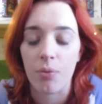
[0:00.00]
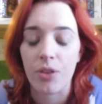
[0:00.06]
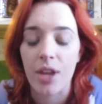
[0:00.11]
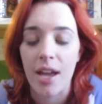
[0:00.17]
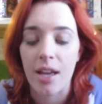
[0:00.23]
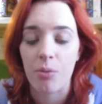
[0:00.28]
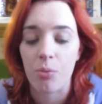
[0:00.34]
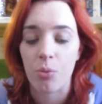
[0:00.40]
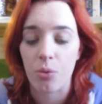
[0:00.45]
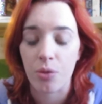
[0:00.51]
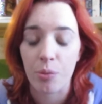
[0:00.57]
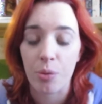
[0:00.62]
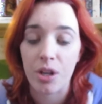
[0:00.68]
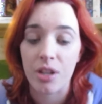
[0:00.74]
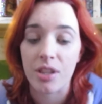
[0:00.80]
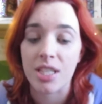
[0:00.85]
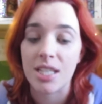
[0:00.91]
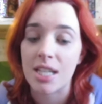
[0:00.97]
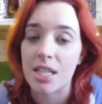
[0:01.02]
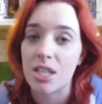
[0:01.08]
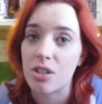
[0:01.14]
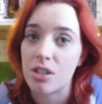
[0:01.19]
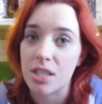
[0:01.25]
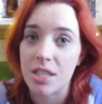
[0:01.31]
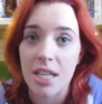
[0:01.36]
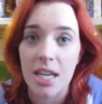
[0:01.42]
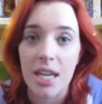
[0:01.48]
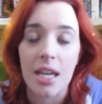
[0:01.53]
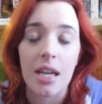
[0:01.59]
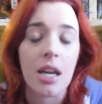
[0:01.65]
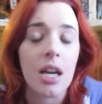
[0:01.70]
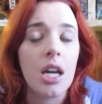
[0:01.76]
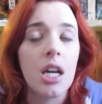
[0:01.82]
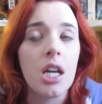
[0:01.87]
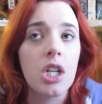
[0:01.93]
uh, one of the sisters, D,
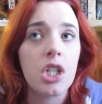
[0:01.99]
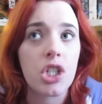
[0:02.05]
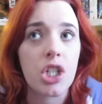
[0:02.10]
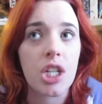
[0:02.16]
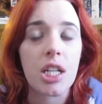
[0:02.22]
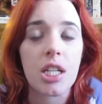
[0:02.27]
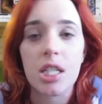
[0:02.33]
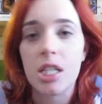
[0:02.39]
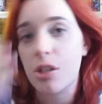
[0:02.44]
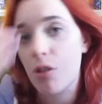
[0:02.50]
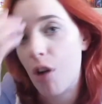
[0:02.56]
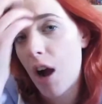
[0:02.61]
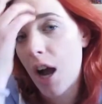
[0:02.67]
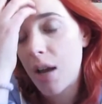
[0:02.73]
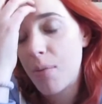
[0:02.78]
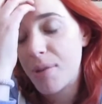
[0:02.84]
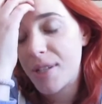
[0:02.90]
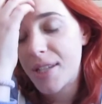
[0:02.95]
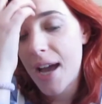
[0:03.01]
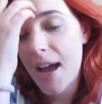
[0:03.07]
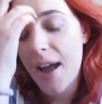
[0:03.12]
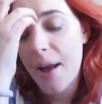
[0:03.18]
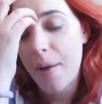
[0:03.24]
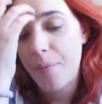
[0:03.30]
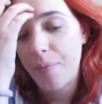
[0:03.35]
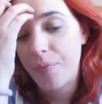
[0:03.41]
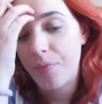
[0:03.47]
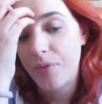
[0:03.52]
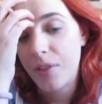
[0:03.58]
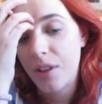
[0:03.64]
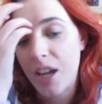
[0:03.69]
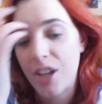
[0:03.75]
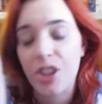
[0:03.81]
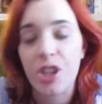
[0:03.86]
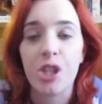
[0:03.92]
she describes um,
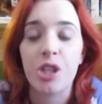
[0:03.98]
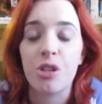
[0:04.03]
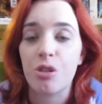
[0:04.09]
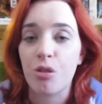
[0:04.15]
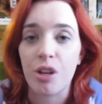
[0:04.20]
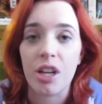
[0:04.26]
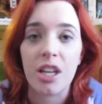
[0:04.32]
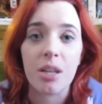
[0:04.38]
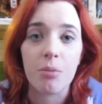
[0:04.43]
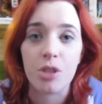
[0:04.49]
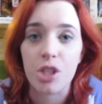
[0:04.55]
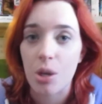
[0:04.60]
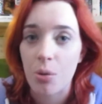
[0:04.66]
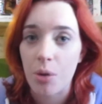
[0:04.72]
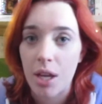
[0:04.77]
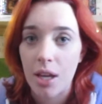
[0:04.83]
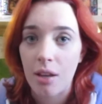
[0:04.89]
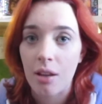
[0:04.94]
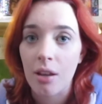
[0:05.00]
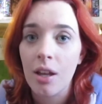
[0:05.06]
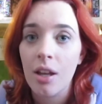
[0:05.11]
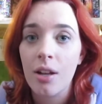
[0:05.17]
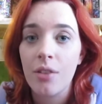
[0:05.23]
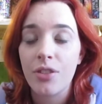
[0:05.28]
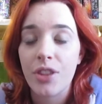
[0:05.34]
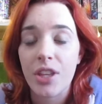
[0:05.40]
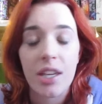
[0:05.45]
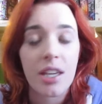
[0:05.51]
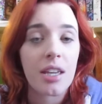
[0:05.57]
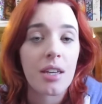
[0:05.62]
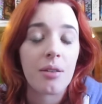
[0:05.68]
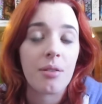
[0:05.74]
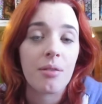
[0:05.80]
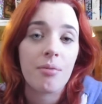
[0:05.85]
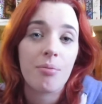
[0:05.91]
like the three of them doing
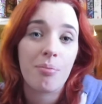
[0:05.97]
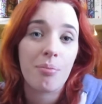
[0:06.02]
the